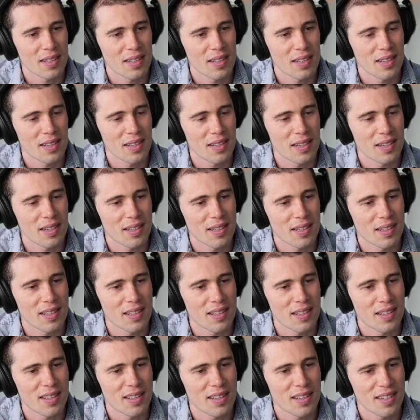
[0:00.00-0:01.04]

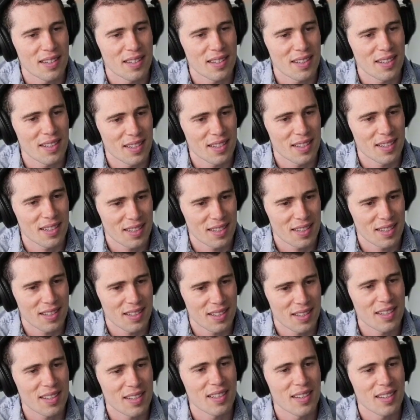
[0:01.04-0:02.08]

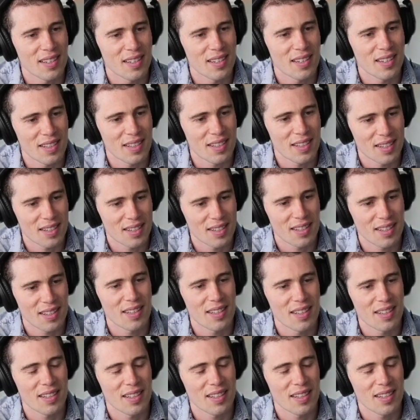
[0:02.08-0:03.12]

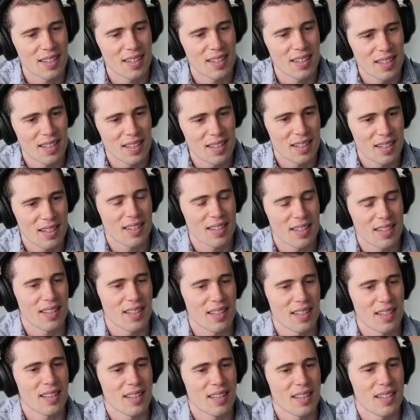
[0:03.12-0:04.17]

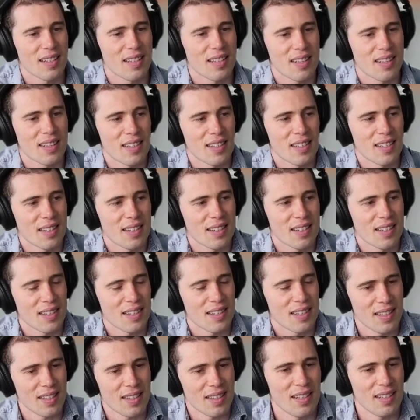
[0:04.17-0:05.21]

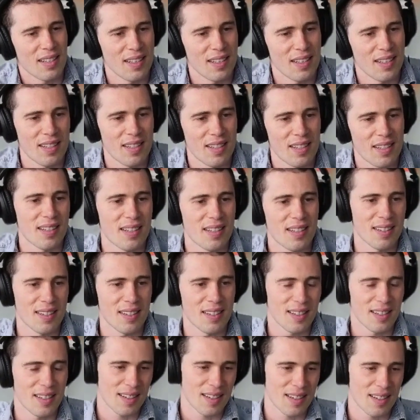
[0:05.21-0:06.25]

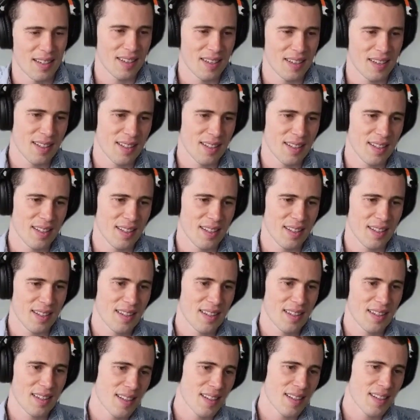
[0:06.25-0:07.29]

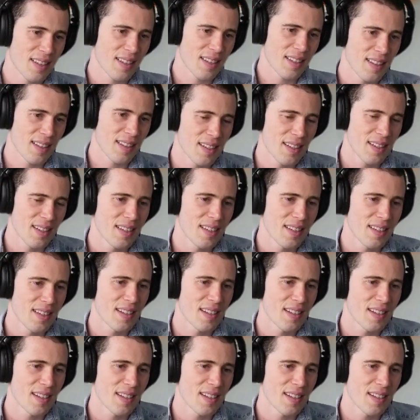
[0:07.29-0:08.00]
(not speaking)